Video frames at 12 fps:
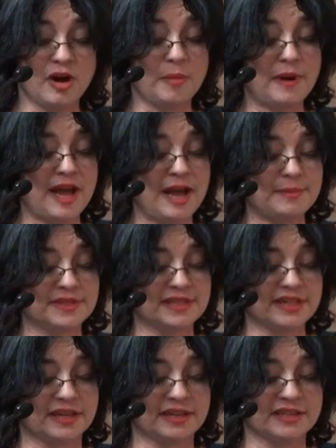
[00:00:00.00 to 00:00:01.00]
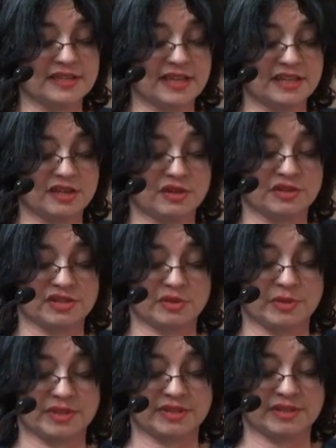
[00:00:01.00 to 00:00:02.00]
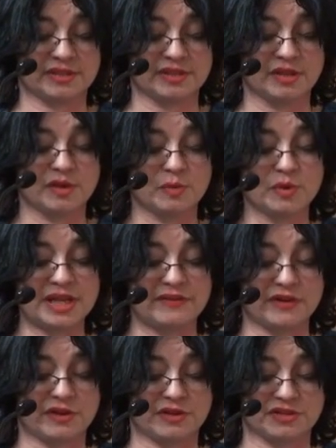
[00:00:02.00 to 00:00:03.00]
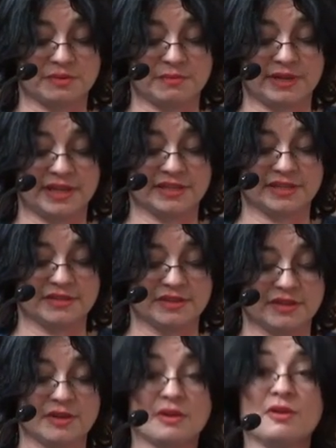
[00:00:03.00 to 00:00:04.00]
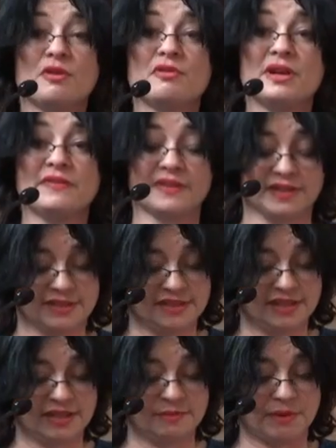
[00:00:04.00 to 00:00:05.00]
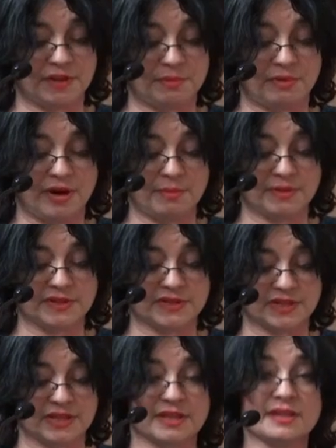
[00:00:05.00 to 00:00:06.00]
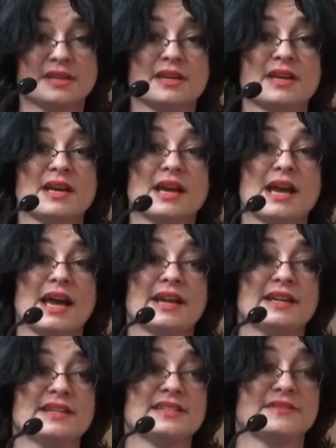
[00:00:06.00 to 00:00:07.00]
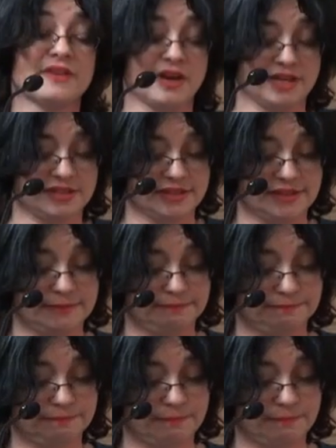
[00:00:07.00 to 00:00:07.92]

Or perhaps these unintended consequences were never contemplated or even considered by the Prime Minister and his advisers.